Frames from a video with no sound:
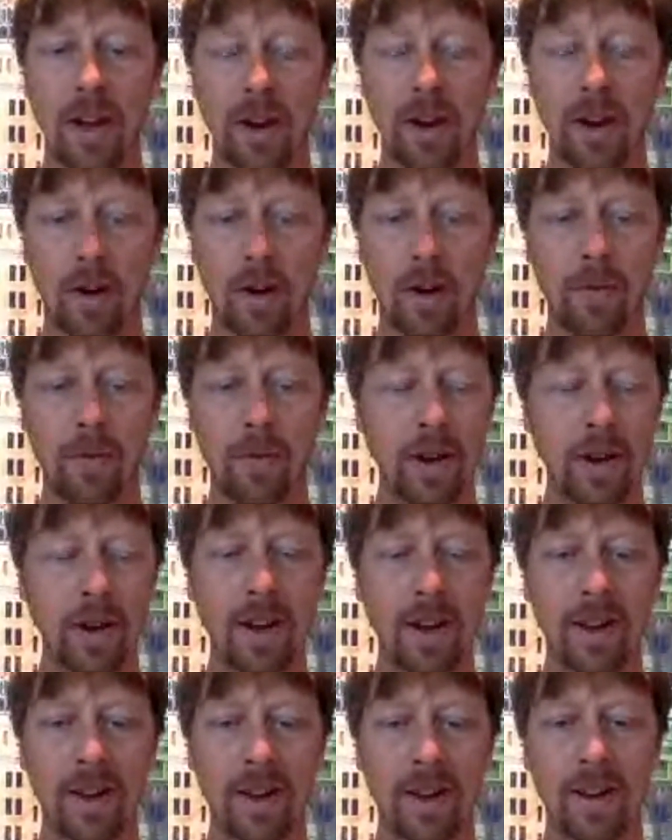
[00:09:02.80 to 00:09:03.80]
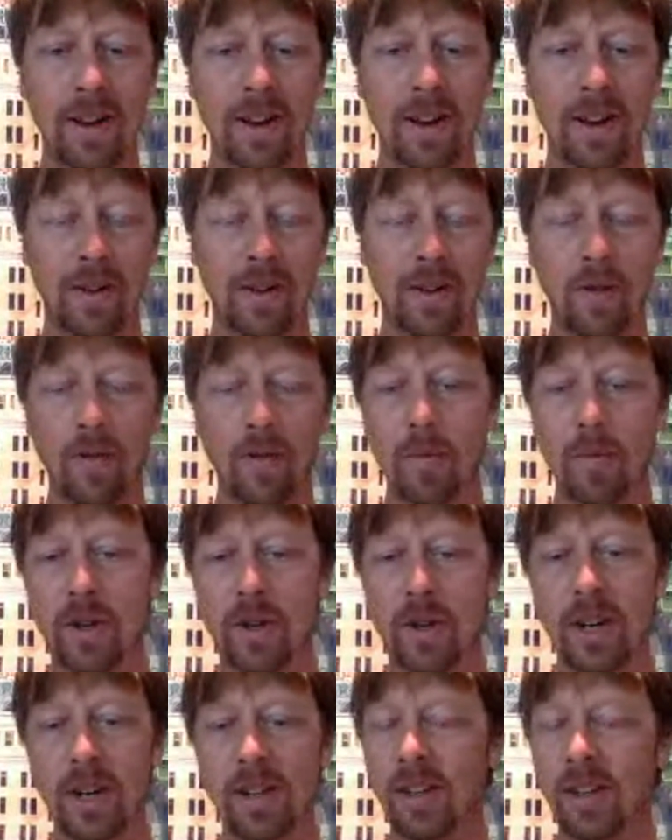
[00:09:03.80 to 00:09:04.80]
coffee and coffee
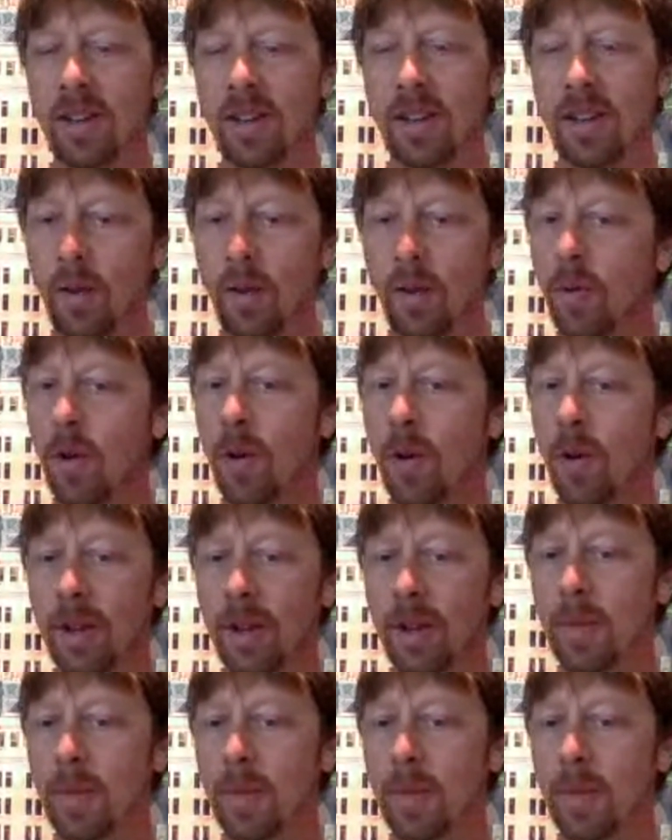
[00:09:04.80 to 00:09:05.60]
machines and so forth.